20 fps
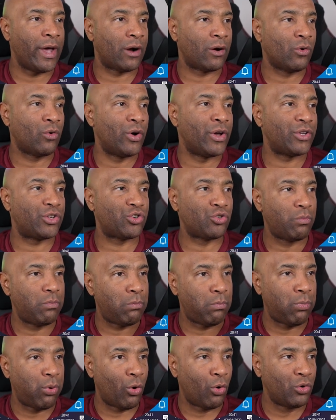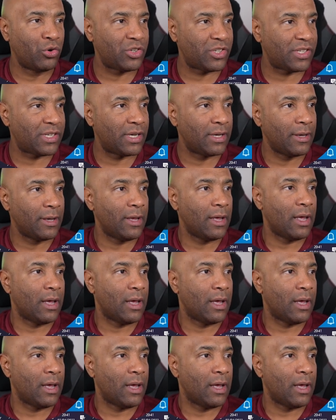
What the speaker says: are going to post